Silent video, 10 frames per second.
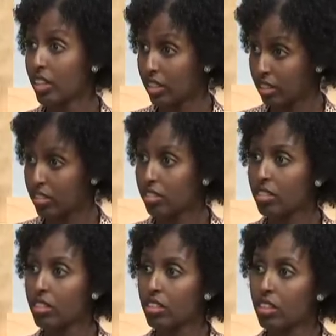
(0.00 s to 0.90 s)
health. Mm
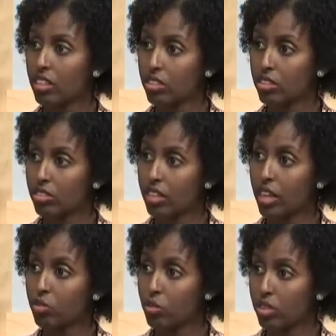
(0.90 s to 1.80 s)
-hmm. And so
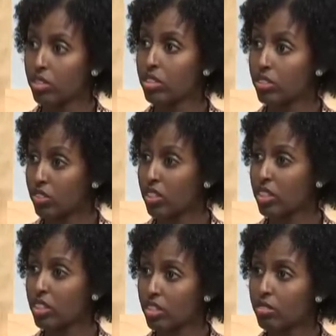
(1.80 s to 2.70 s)
that was a
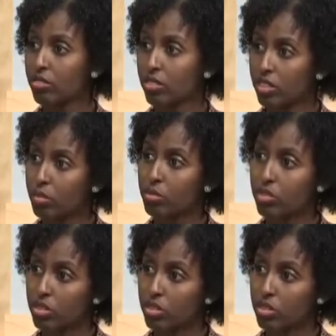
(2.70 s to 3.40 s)
trigger for them to